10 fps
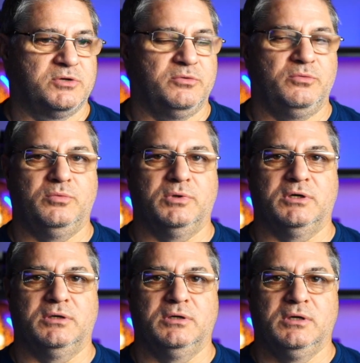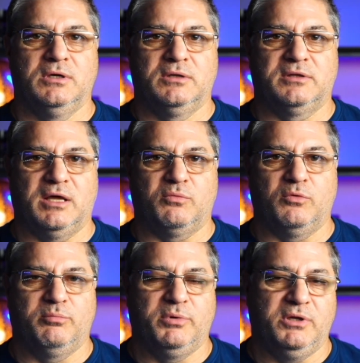So
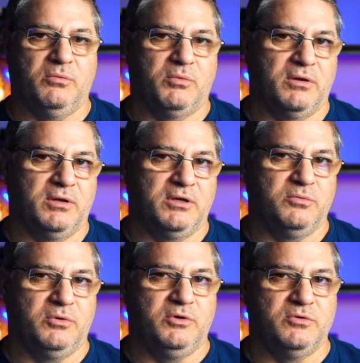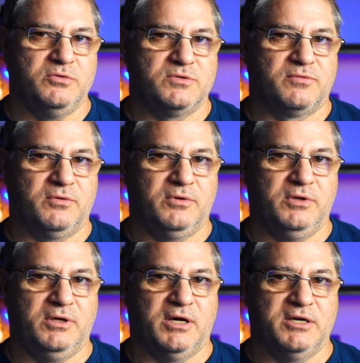that would be the one that you would use for
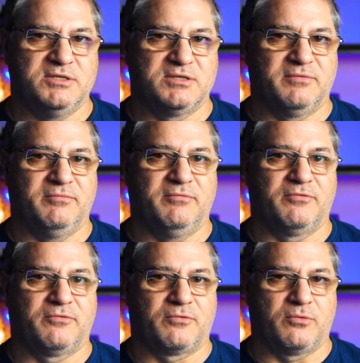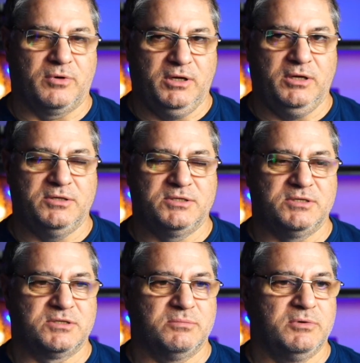the A7 III
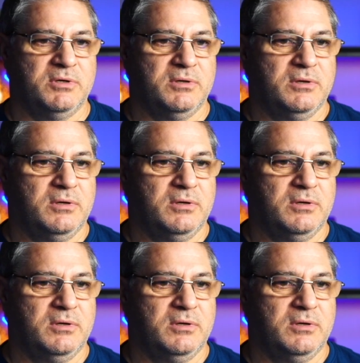system.